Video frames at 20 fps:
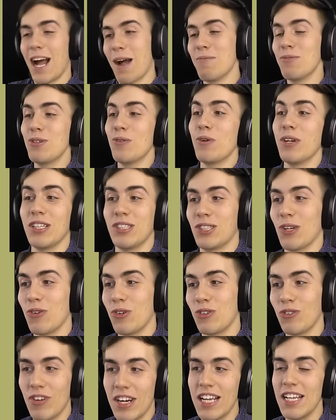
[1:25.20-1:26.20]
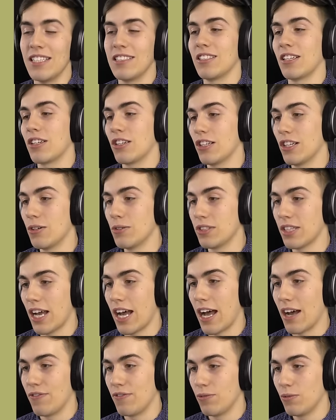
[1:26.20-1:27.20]
I'm doing so great. Close
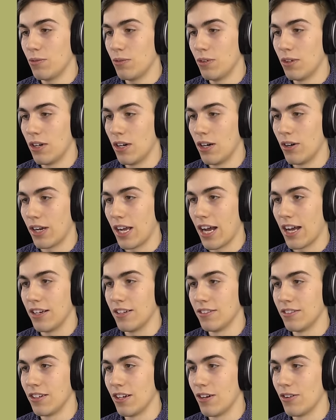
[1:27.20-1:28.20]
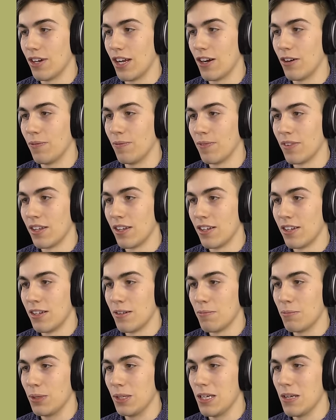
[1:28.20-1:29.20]
off. Oh god. Oh no.
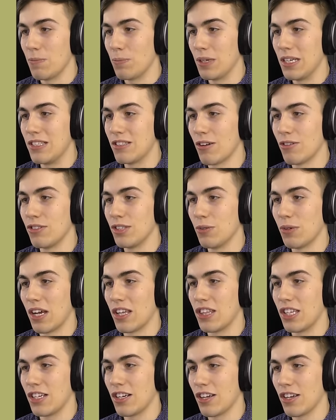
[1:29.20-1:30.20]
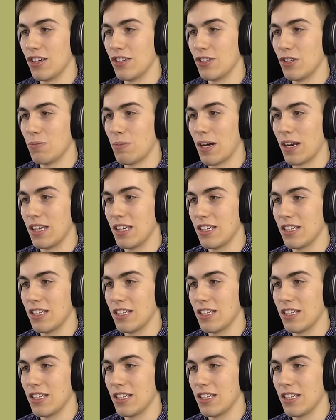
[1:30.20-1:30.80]
Please, please don't do what I think you're gonna do, buddy,